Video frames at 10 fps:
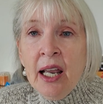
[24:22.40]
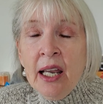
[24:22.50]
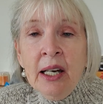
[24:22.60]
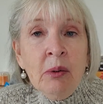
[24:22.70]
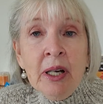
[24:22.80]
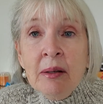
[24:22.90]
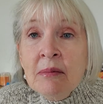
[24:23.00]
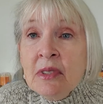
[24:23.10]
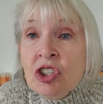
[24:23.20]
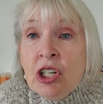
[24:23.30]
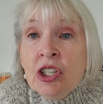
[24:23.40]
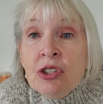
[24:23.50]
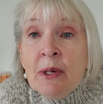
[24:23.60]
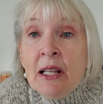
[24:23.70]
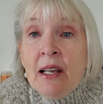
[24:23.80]
Anyway,
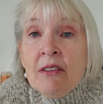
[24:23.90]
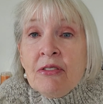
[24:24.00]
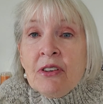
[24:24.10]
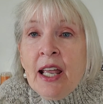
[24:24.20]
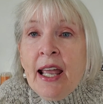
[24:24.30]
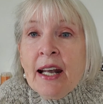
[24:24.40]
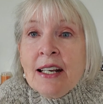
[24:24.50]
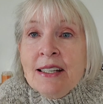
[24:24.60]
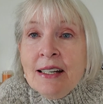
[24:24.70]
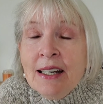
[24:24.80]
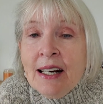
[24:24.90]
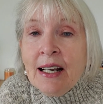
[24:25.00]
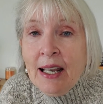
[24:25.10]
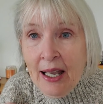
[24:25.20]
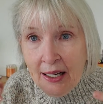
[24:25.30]
changed my life. And I
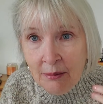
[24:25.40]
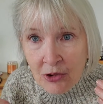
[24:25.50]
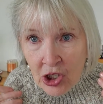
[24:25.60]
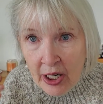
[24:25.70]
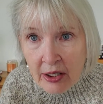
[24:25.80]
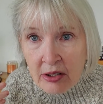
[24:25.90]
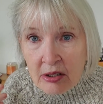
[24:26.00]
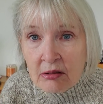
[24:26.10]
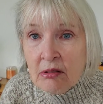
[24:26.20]
had them checked,